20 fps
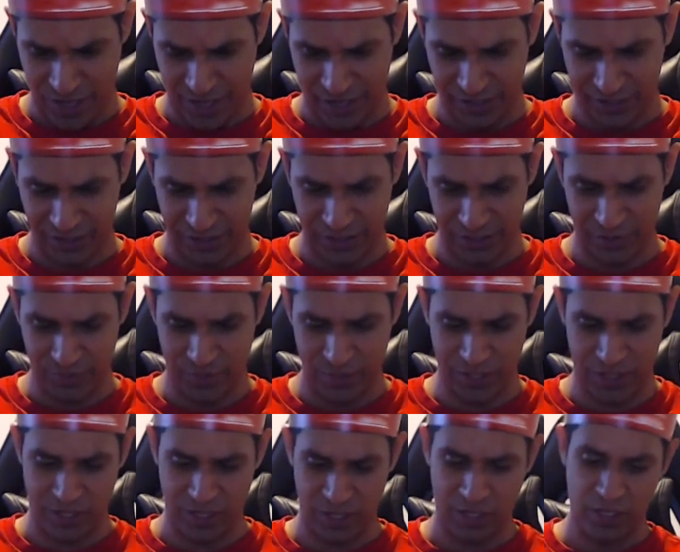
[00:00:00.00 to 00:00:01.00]
as I
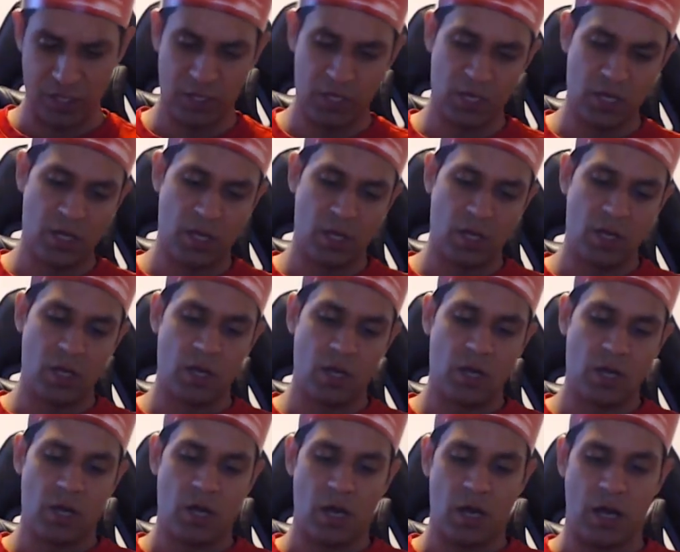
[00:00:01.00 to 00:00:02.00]
speak.
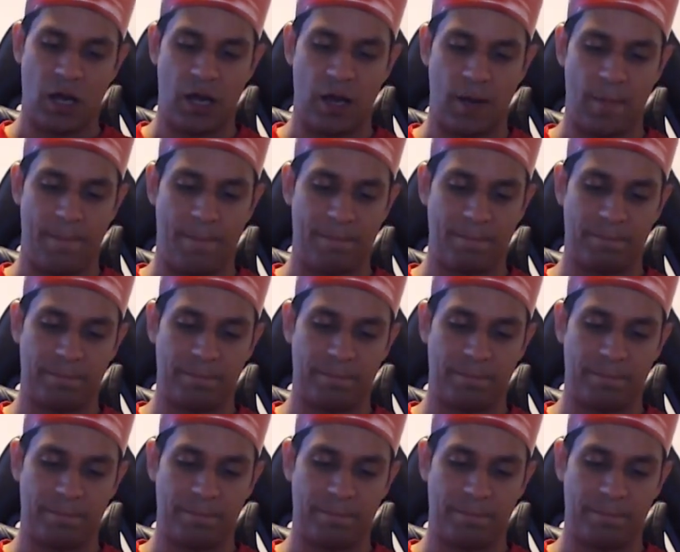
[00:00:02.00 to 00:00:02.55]
I'm